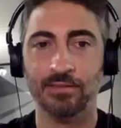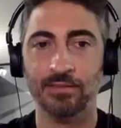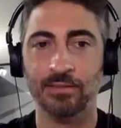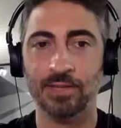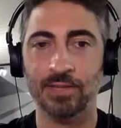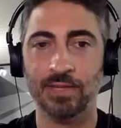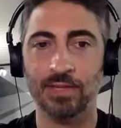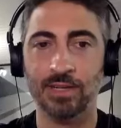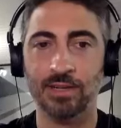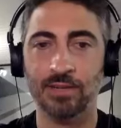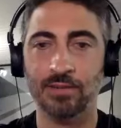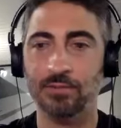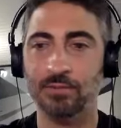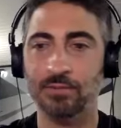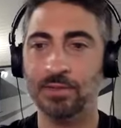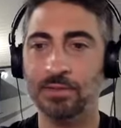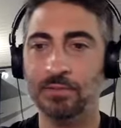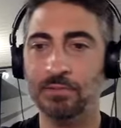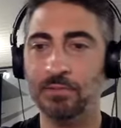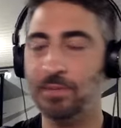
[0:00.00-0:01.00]

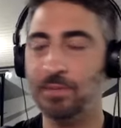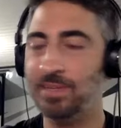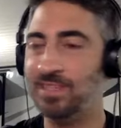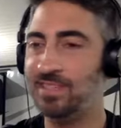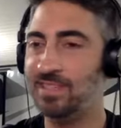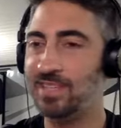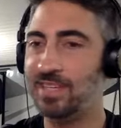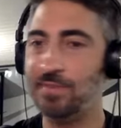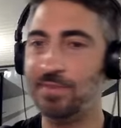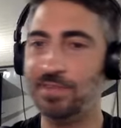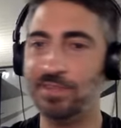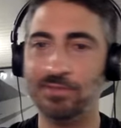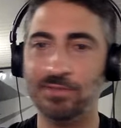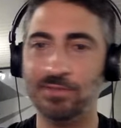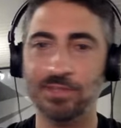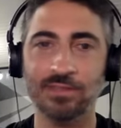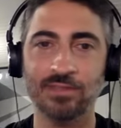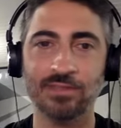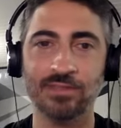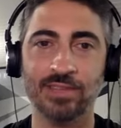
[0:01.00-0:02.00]
We be keeping it
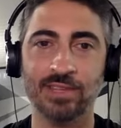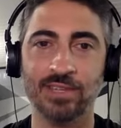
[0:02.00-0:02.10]
real.